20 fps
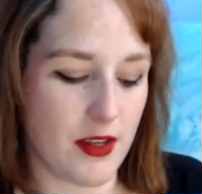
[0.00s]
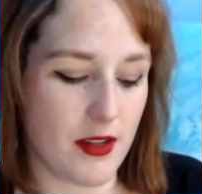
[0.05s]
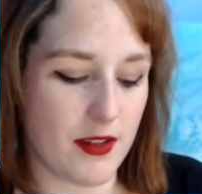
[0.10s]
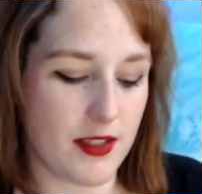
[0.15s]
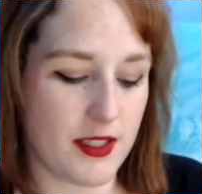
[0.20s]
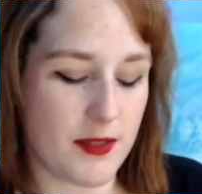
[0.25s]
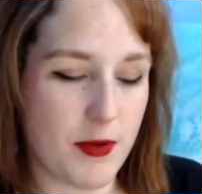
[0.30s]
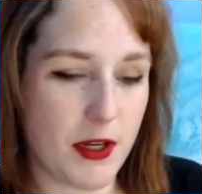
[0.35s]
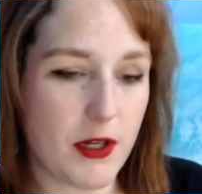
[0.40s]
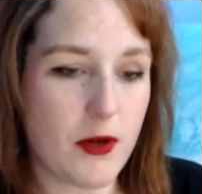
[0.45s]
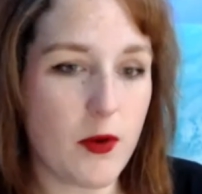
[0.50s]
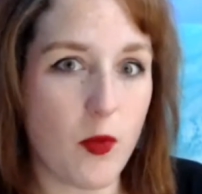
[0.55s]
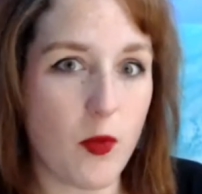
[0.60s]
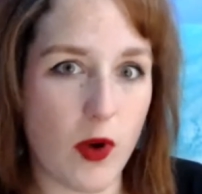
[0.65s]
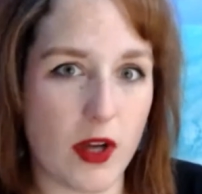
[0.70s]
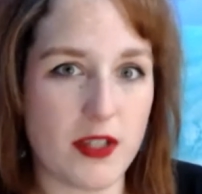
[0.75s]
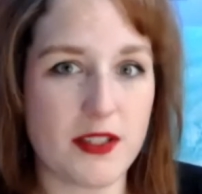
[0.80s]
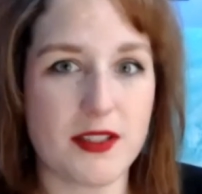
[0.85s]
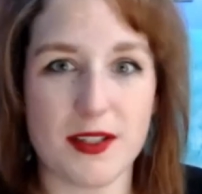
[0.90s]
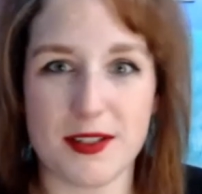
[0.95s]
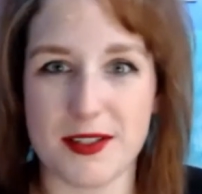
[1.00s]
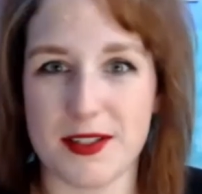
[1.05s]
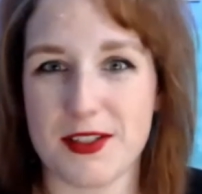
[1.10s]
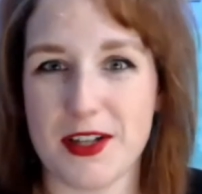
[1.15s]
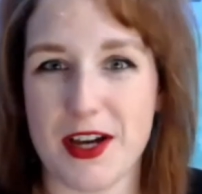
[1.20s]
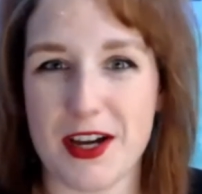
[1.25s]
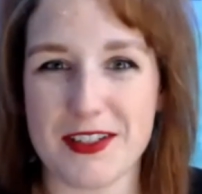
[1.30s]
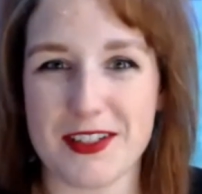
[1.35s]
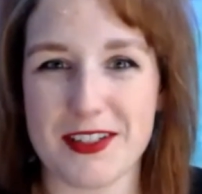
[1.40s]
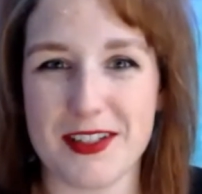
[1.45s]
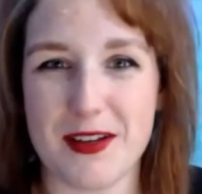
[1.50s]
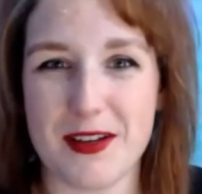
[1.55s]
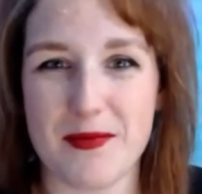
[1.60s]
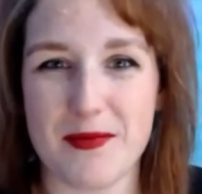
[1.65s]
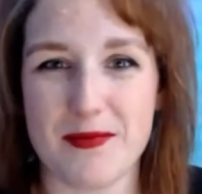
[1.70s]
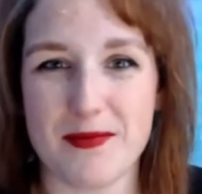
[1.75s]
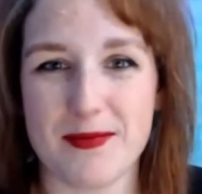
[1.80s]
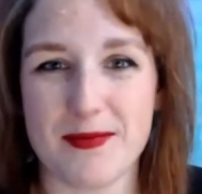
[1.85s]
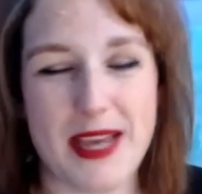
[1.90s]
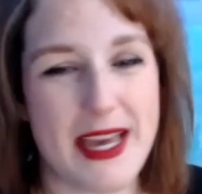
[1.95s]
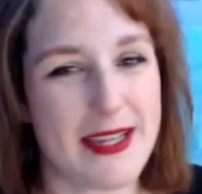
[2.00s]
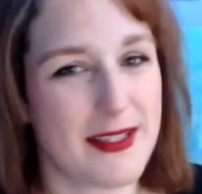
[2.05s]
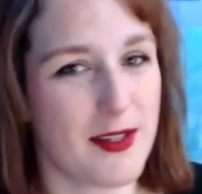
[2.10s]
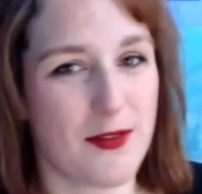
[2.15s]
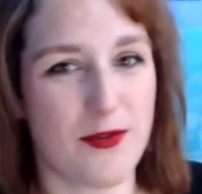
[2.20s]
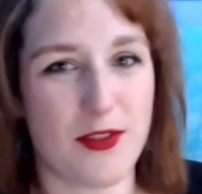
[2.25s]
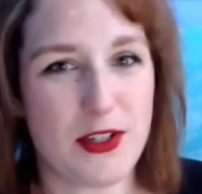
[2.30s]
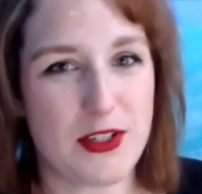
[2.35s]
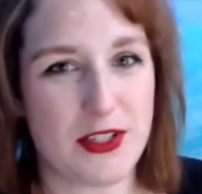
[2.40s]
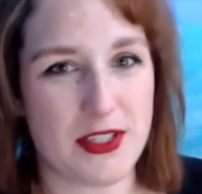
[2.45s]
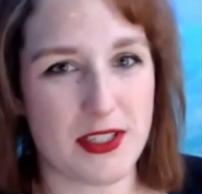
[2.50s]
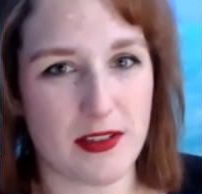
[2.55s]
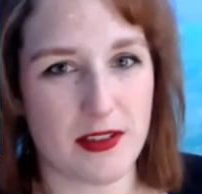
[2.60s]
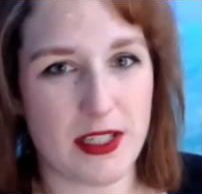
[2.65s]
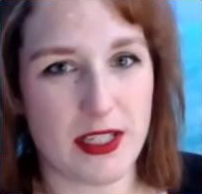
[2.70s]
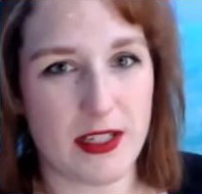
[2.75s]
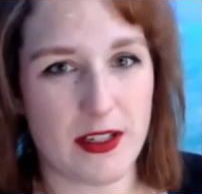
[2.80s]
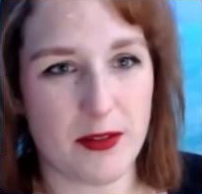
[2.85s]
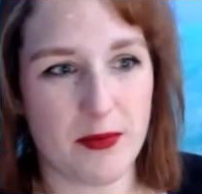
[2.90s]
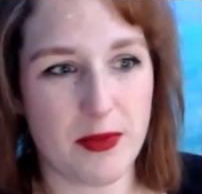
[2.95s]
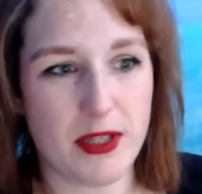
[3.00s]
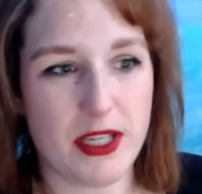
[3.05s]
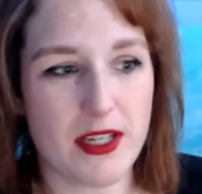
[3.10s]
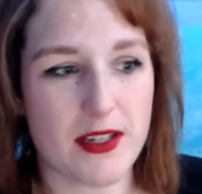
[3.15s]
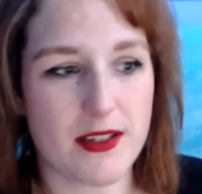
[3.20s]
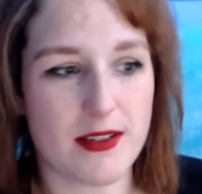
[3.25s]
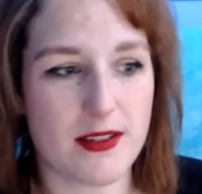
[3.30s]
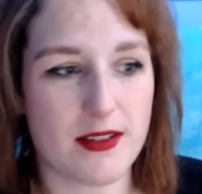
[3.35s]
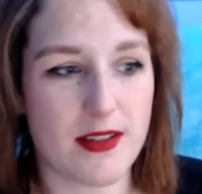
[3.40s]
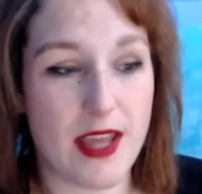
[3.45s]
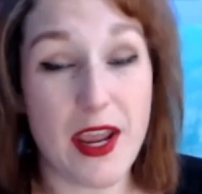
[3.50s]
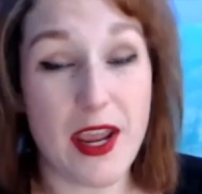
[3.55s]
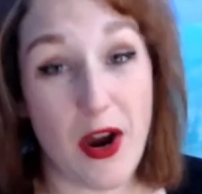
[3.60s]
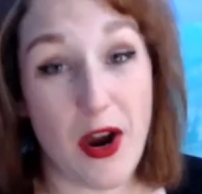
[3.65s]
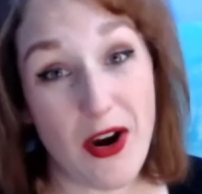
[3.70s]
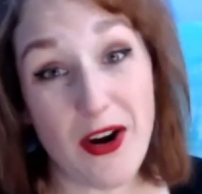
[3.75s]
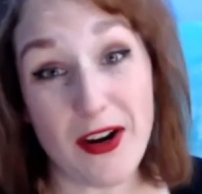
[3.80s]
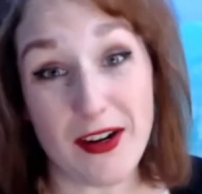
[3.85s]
Spirit wants us to talk to them as if they're still here, because they are.